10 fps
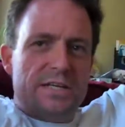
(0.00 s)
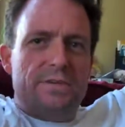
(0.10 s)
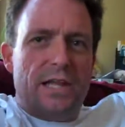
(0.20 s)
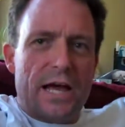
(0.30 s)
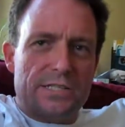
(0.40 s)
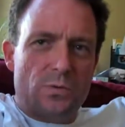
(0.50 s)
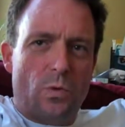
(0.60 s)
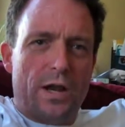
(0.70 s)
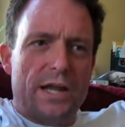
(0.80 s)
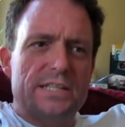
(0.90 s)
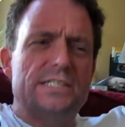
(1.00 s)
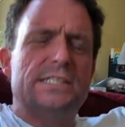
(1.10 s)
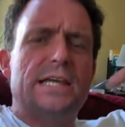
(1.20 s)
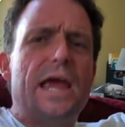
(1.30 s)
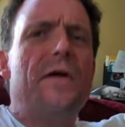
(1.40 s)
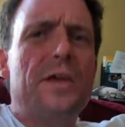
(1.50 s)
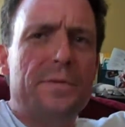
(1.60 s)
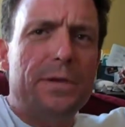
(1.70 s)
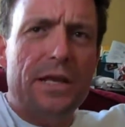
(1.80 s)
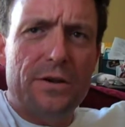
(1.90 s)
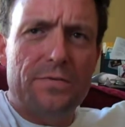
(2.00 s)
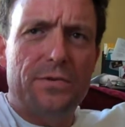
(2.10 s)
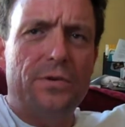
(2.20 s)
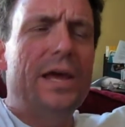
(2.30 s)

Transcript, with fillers: V lights and whatnot, it's scary to be interviewed.